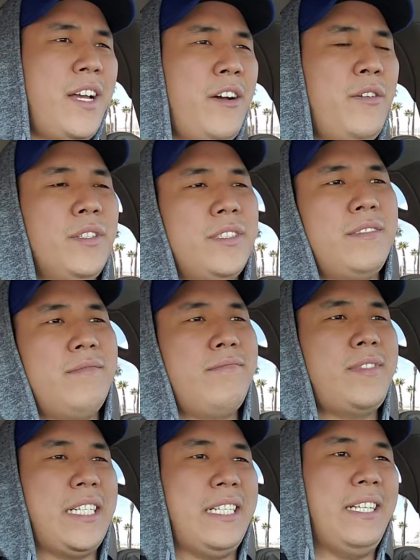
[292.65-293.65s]
I uh, will
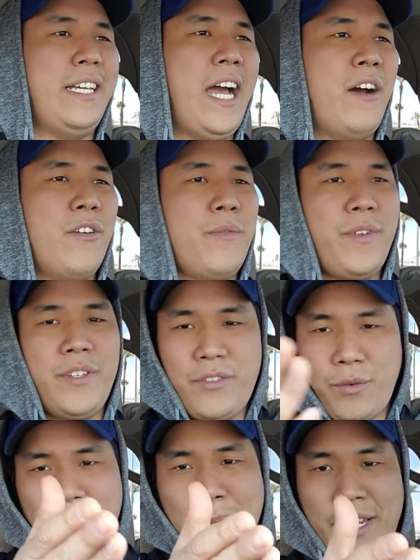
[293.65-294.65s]
technically hour,
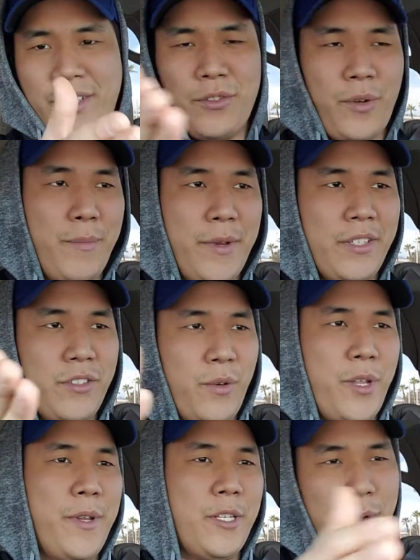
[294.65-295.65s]
20 minutes, 20 minutes,
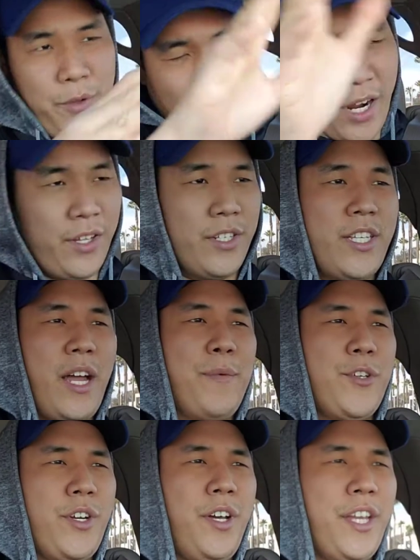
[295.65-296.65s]
20 minutes, but we got all the
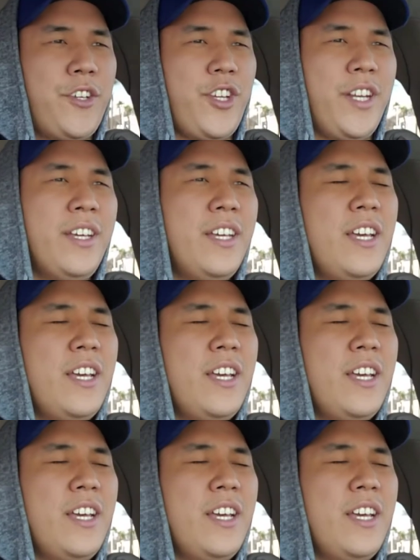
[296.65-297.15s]
stoppage and all that shit.